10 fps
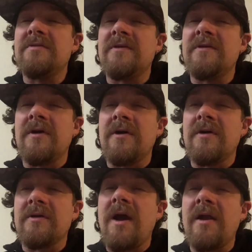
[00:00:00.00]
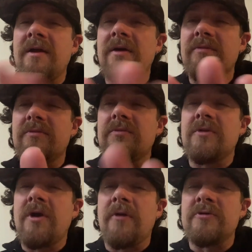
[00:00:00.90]
to kind of
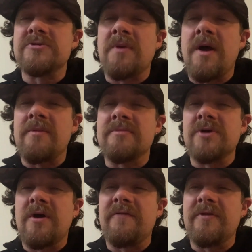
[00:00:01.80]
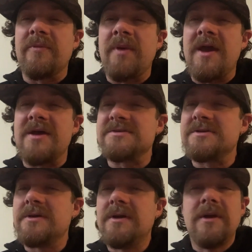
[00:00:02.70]
cut those problems off at the
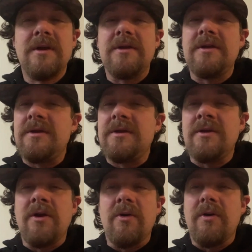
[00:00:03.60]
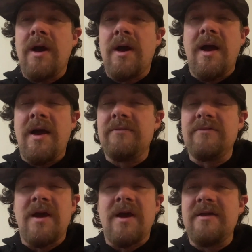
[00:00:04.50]
pass. You know, I,
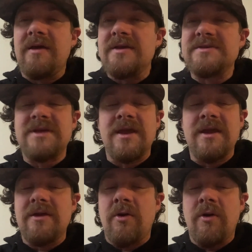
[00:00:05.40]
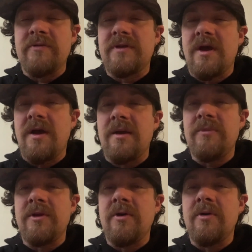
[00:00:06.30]
I, I say it all the time,
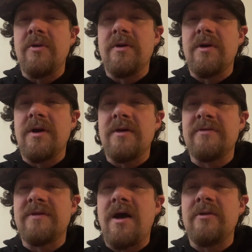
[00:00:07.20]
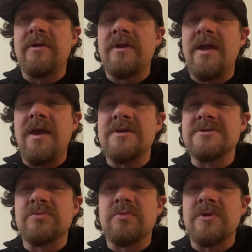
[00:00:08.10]
you know, a dollar today
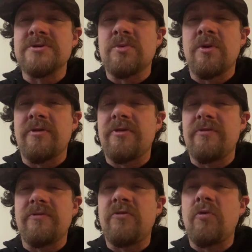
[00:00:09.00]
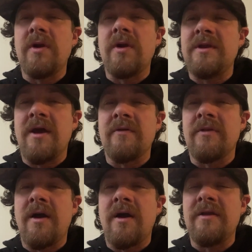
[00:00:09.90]
is, is worth 20 down the
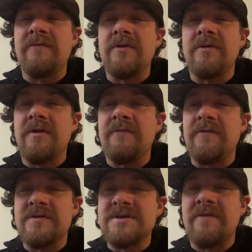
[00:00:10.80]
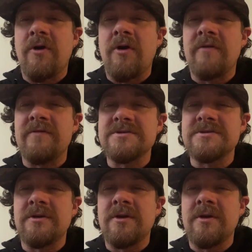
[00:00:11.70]
line if you, if you save a
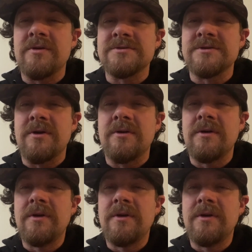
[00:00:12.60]
harvest, you know, so,